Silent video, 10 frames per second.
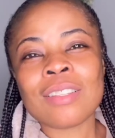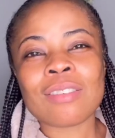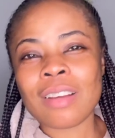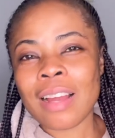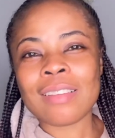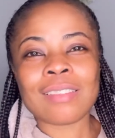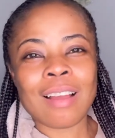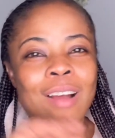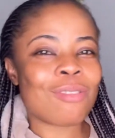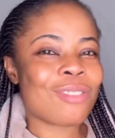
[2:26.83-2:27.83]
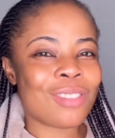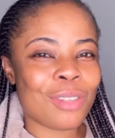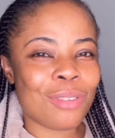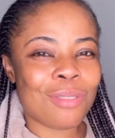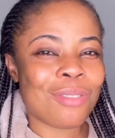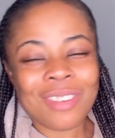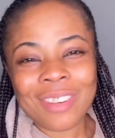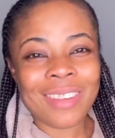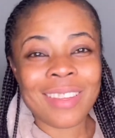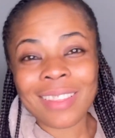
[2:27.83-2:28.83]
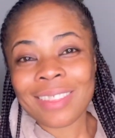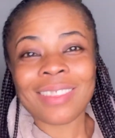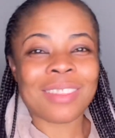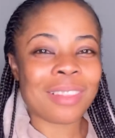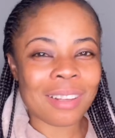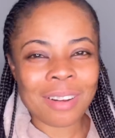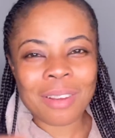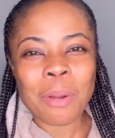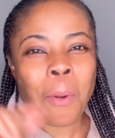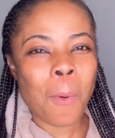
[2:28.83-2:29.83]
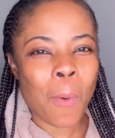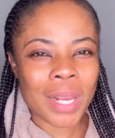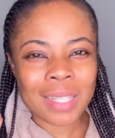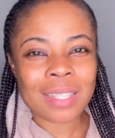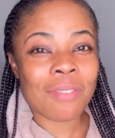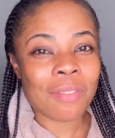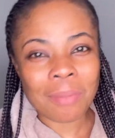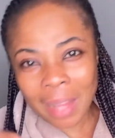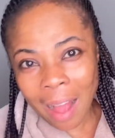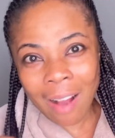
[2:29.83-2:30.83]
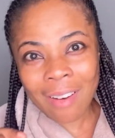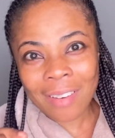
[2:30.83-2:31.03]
So guys, I'll see you in 3 weeks from now.